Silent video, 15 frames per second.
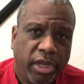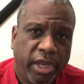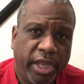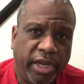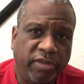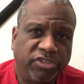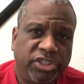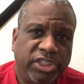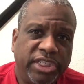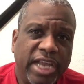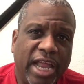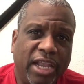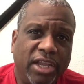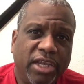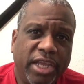And if she's
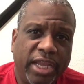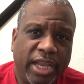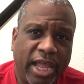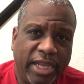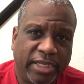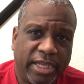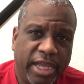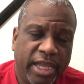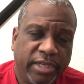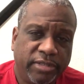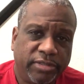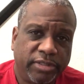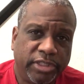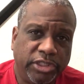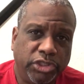not looking like that,
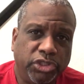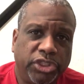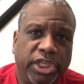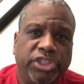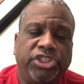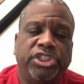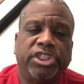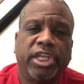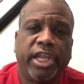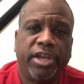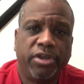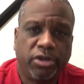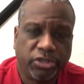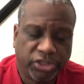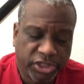then you say she's
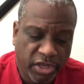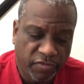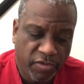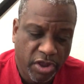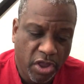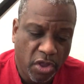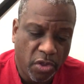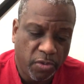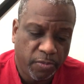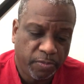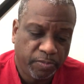letting herself go.